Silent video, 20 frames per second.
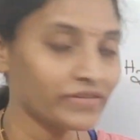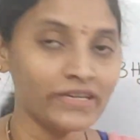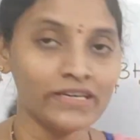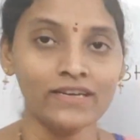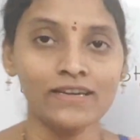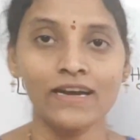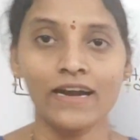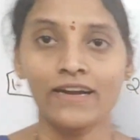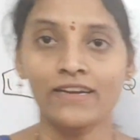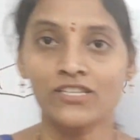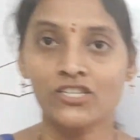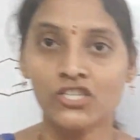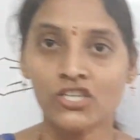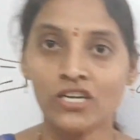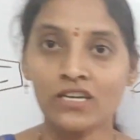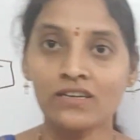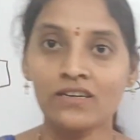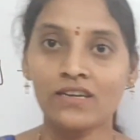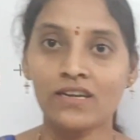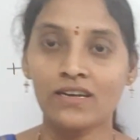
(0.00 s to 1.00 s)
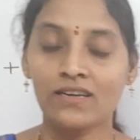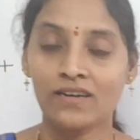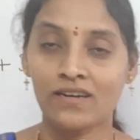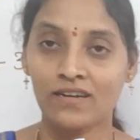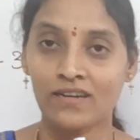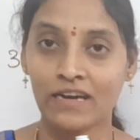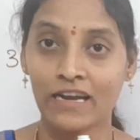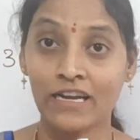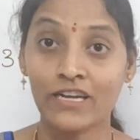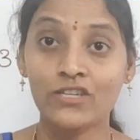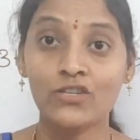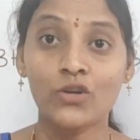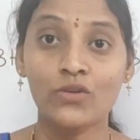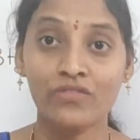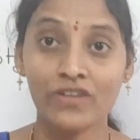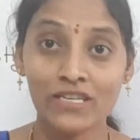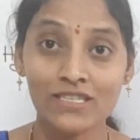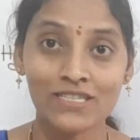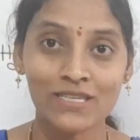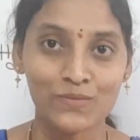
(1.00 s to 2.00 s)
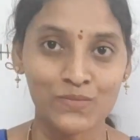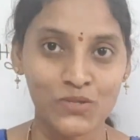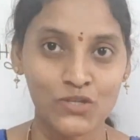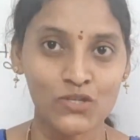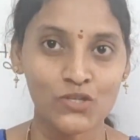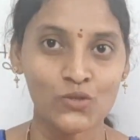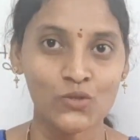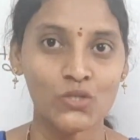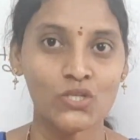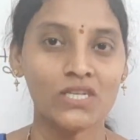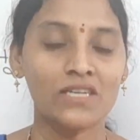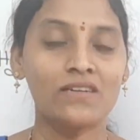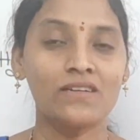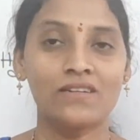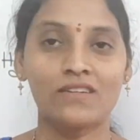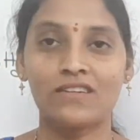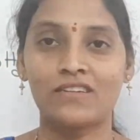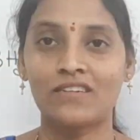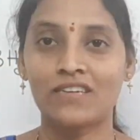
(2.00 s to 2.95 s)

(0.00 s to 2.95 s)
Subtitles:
addition, electrophilic substitution